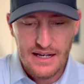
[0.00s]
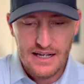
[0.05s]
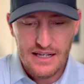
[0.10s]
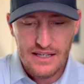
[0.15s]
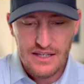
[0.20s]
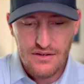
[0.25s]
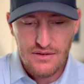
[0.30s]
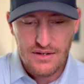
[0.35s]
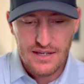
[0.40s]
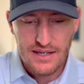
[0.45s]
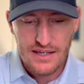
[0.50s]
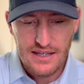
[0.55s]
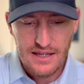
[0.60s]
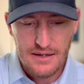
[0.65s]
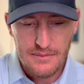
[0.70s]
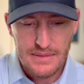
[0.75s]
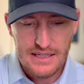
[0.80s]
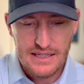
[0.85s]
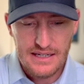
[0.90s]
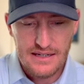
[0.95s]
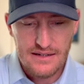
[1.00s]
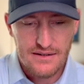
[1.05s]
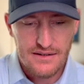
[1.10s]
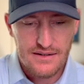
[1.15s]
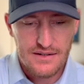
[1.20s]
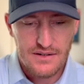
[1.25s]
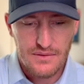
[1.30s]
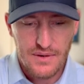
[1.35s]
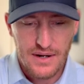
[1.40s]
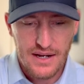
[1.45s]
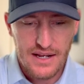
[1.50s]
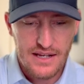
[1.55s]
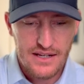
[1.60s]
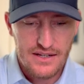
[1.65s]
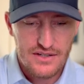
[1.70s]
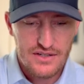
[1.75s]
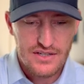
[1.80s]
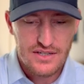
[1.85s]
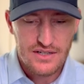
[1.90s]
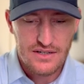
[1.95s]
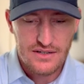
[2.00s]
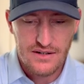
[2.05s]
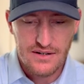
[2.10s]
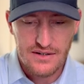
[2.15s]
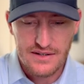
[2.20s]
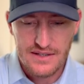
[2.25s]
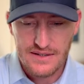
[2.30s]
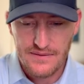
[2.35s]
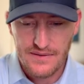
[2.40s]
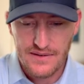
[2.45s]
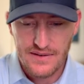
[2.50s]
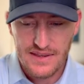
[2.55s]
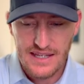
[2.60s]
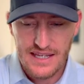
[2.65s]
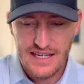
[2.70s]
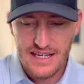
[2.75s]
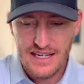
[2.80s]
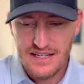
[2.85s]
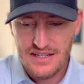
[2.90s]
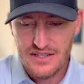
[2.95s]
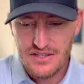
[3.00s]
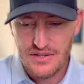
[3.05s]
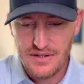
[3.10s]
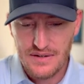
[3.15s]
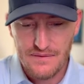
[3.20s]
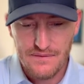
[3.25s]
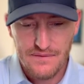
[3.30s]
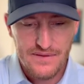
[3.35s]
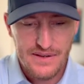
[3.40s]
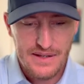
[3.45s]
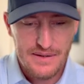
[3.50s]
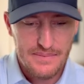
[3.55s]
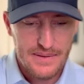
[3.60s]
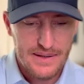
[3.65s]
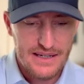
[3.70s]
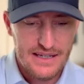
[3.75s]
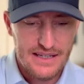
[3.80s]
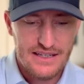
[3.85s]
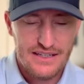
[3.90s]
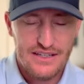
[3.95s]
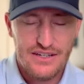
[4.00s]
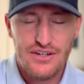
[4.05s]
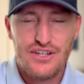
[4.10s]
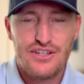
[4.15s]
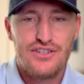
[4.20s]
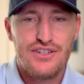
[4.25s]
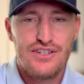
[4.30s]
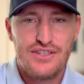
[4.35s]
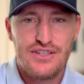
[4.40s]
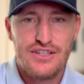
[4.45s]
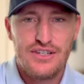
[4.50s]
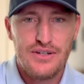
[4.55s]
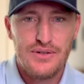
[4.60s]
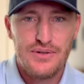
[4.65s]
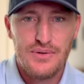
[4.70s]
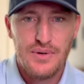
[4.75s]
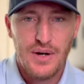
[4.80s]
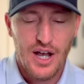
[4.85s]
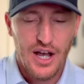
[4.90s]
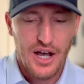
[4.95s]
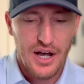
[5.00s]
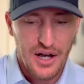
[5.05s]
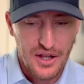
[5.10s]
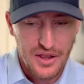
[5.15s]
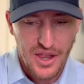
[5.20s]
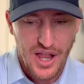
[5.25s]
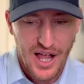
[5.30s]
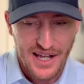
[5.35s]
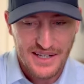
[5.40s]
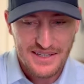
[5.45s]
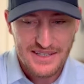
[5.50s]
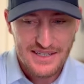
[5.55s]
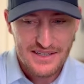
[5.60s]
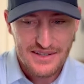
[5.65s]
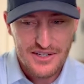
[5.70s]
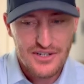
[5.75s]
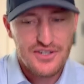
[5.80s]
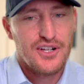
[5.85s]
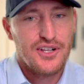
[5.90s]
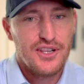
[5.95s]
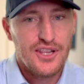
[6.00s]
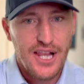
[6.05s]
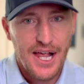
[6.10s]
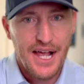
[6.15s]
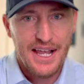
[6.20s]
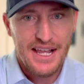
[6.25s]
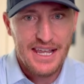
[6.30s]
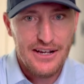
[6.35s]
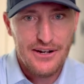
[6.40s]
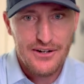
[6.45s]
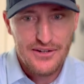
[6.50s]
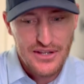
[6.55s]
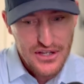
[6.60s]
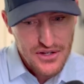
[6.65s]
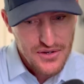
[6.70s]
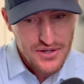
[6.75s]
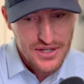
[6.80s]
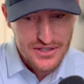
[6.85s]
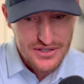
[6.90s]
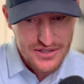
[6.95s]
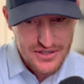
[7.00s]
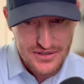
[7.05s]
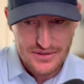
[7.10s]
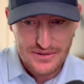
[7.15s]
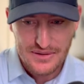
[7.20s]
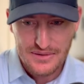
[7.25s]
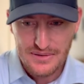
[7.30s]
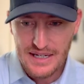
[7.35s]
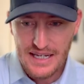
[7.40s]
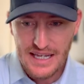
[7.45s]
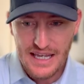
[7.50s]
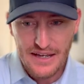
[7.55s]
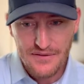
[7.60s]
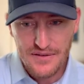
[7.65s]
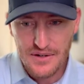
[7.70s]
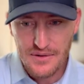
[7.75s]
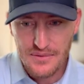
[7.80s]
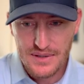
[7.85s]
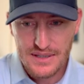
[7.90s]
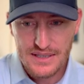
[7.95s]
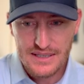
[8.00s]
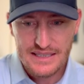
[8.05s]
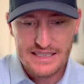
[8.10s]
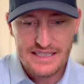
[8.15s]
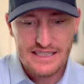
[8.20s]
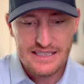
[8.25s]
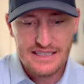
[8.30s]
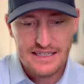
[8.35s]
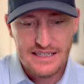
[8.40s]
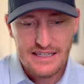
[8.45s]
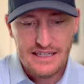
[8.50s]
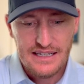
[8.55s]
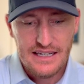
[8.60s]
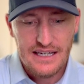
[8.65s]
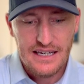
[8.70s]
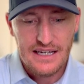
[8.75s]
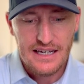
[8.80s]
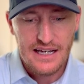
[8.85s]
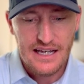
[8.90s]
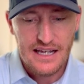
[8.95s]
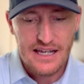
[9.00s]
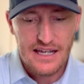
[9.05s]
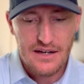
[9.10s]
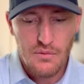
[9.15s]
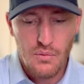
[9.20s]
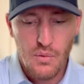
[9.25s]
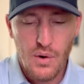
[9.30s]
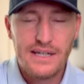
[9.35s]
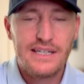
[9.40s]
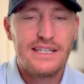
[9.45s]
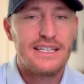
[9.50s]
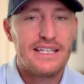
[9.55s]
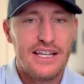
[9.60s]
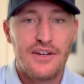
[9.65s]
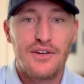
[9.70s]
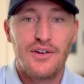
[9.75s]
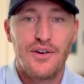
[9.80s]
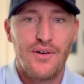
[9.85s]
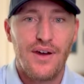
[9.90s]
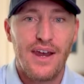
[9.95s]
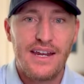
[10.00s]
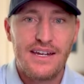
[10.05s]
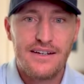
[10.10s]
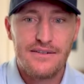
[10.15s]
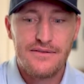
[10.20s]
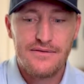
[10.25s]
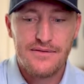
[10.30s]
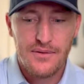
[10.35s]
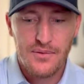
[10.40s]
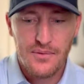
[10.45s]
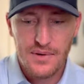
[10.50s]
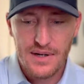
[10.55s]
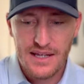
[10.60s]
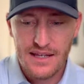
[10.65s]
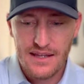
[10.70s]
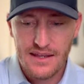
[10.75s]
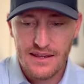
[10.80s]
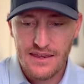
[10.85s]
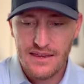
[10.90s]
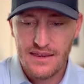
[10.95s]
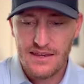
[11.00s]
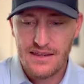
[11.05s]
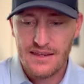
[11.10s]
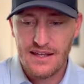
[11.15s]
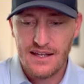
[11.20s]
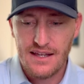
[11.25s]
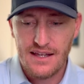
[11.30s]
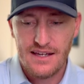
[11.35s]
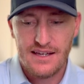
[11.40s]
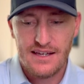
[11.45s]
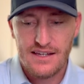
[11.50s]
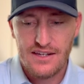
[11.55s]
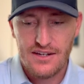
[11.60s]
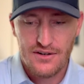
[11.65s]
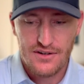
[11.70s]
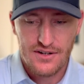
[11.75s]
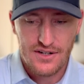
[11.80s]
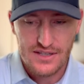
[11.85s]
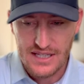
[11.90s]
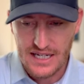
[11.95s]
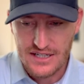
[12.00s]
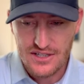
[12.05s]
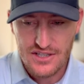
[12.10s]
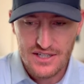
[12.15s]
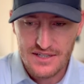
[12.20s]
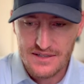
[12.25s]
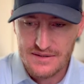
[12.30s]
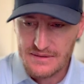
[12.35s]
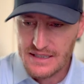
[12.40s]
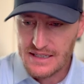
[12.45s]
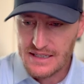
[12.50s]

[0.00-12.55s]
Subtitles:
You can come in here and arrange all the different things. You can flip it. You can just do a lot. There's a lot here that you can do if you really wanted to get creative with your collection.